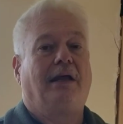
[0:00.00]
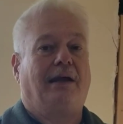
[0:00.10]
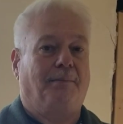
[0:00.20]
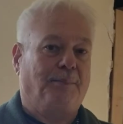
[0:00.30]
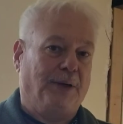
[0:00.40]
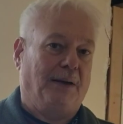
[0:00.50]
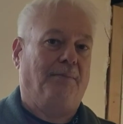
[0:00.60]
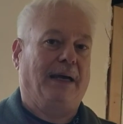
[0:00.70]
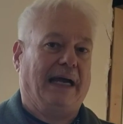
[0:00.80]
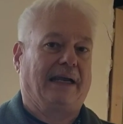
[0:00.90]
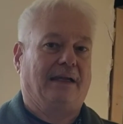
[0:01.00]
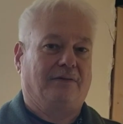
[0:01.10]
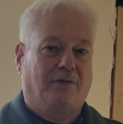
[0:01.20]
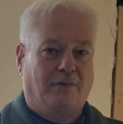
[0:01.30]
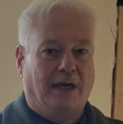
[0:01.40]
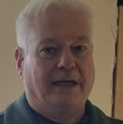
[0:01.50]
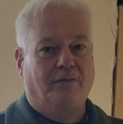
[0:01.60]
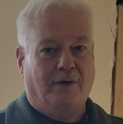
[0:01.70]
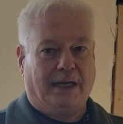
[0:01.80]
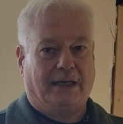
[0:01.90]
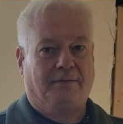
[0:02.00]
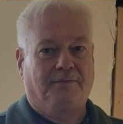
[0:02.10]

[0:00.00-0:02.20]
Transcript: and put it back in the right way.